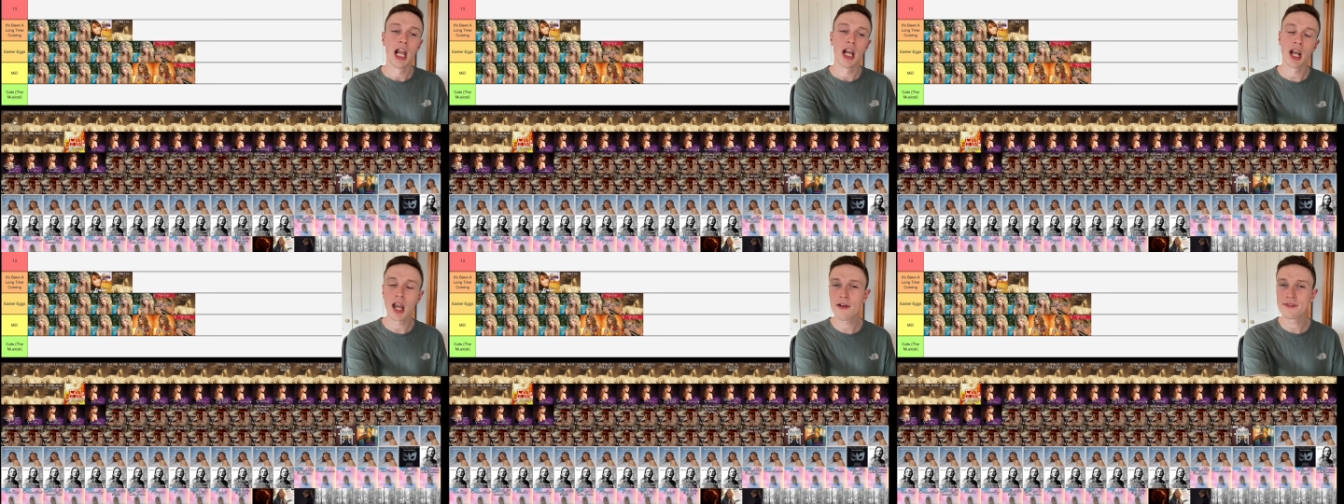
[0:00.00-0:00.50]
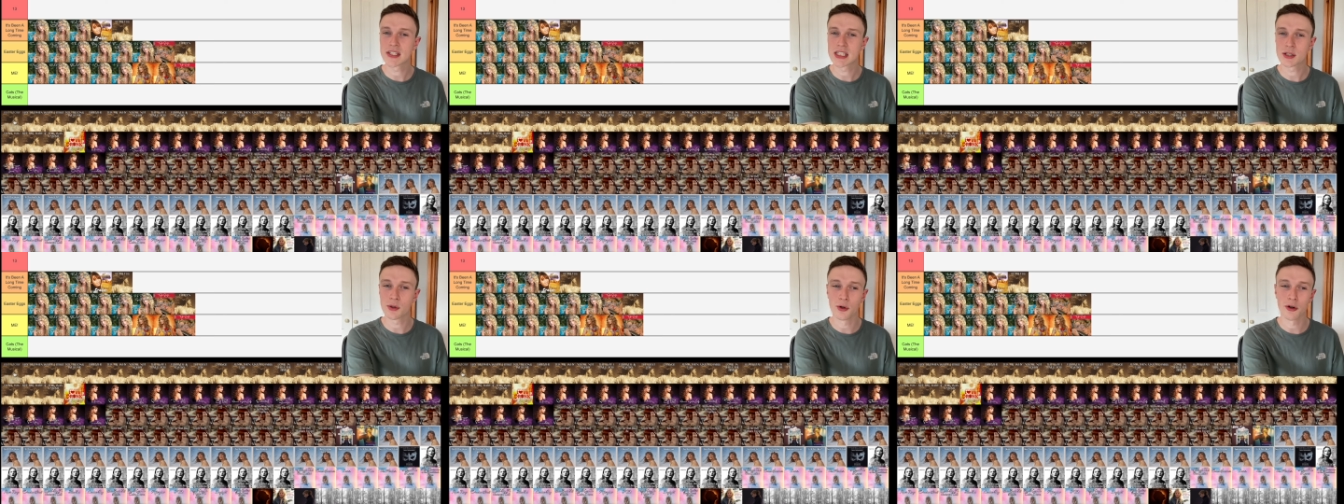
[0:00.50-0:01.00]
Love
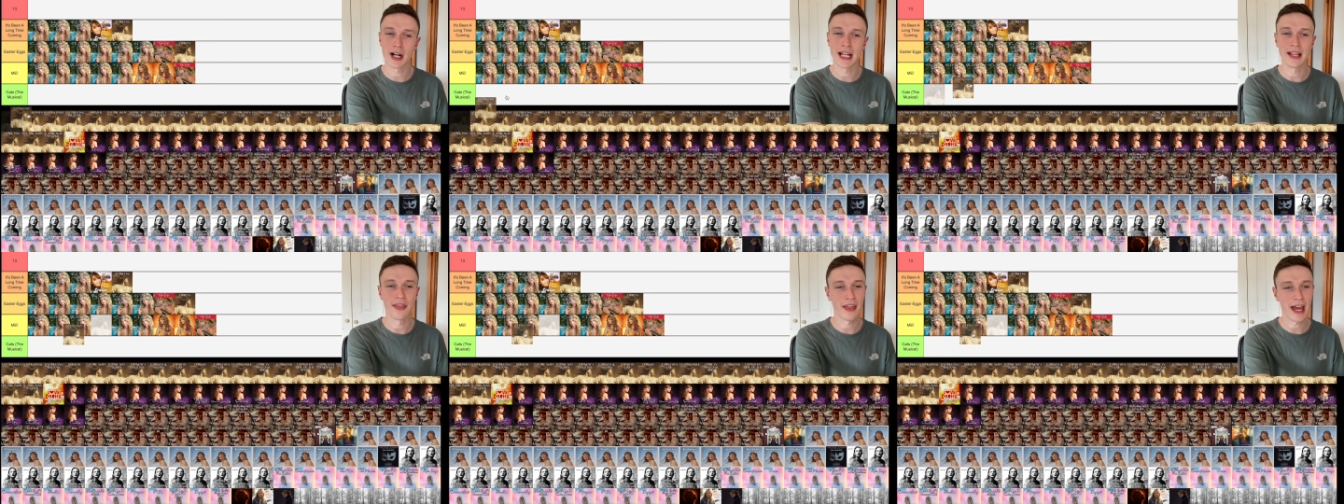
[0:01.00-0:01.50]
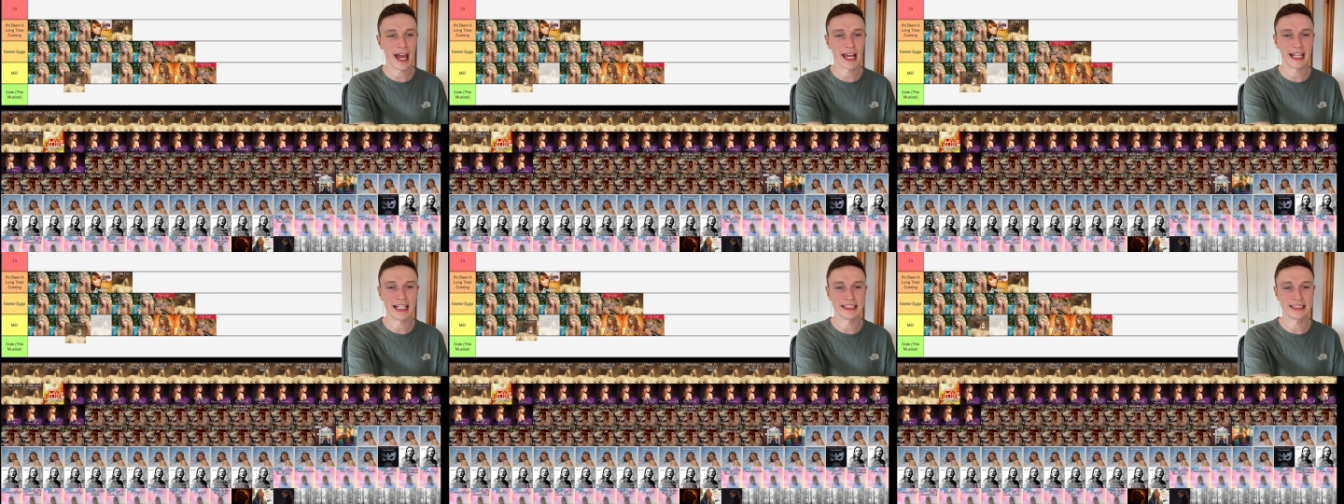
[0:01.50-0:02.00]
Story, that
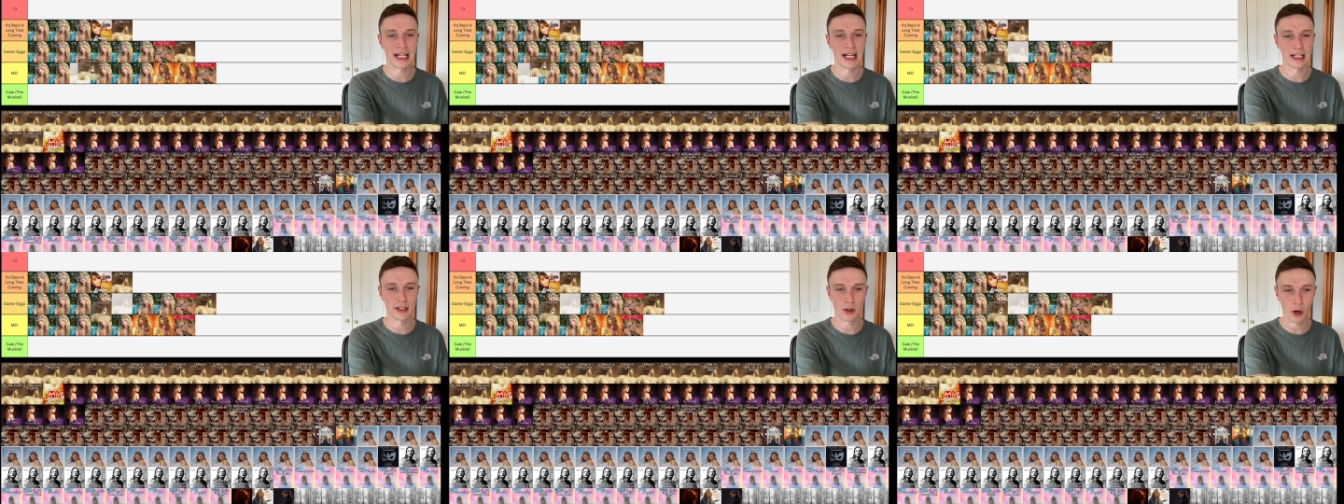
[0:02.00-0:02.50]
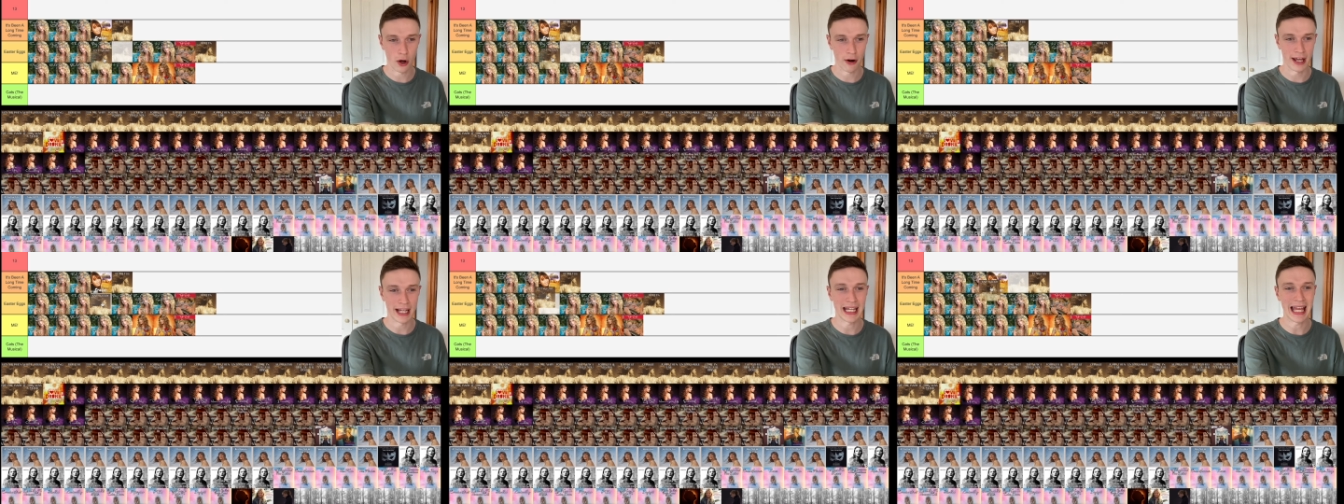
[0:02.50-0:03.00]
is
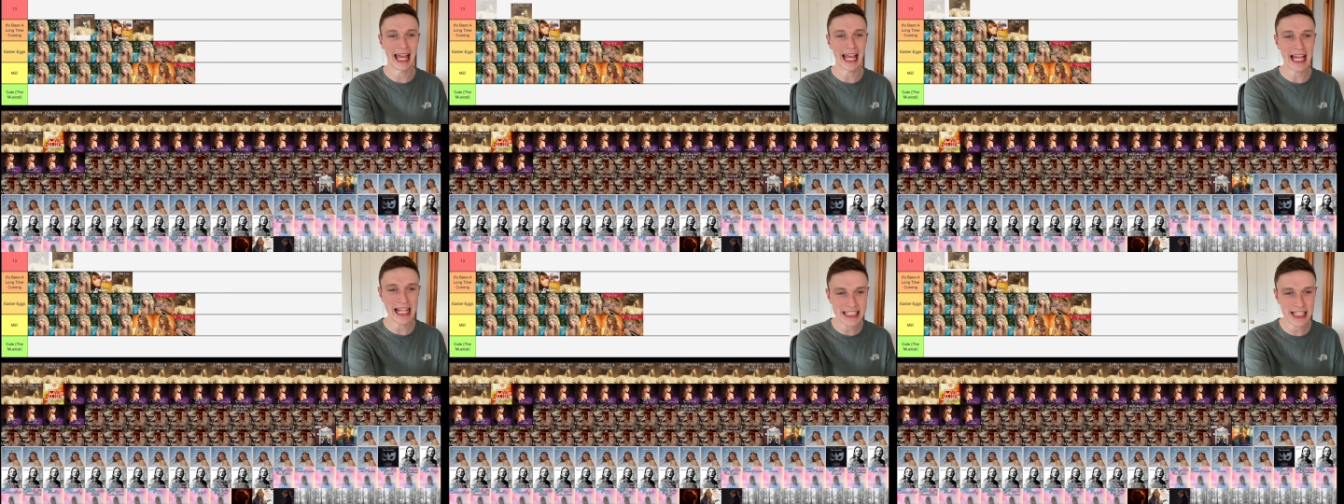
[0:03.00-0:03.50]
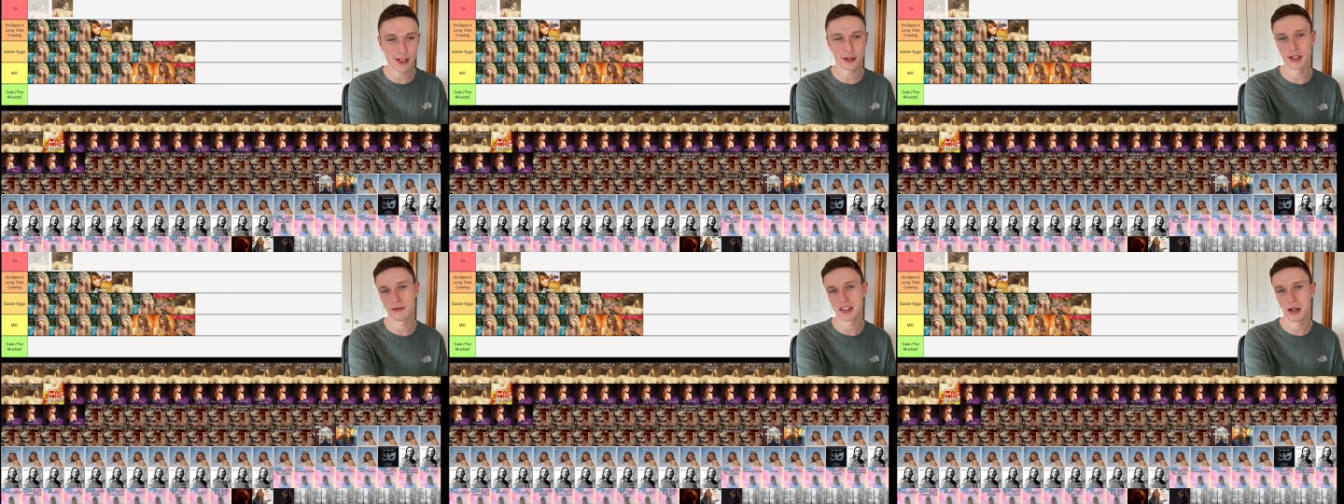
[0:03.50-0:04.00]
iconic. Is it good
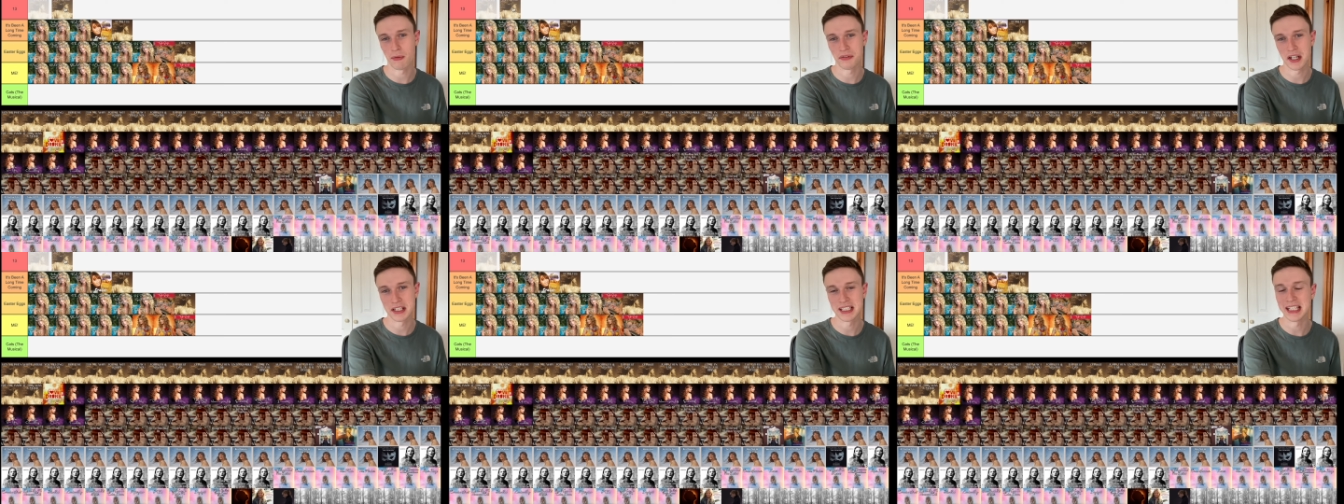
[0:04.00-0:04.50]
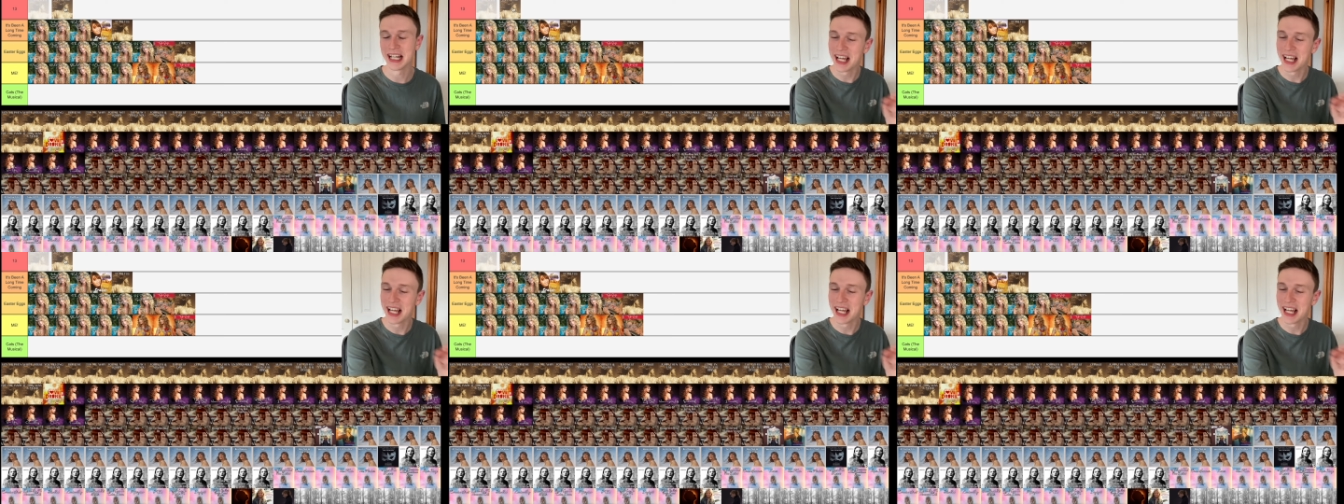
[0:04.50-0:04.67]
enough to go in 13?